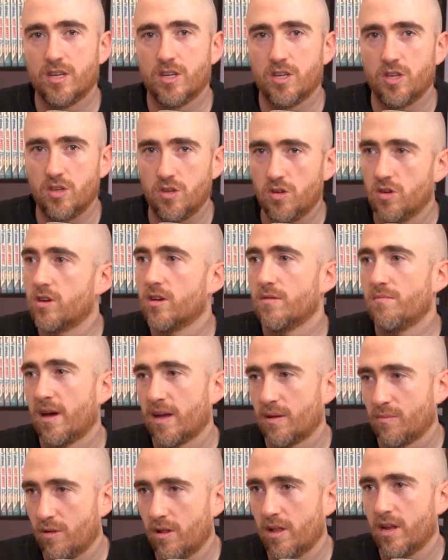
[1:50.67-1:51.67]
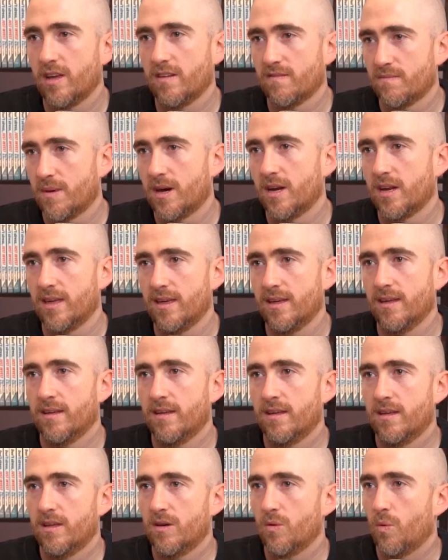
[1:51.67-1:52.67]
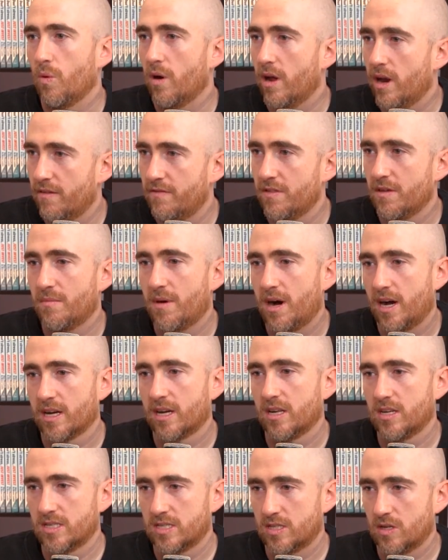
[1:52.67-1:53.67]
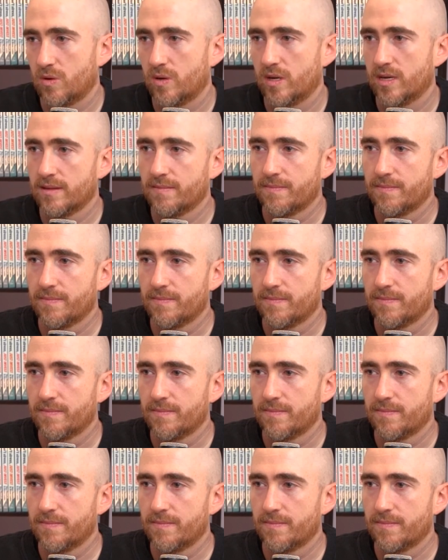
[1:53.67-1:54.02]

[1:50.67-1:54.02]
you can make plenty of money, whatever the market is doing.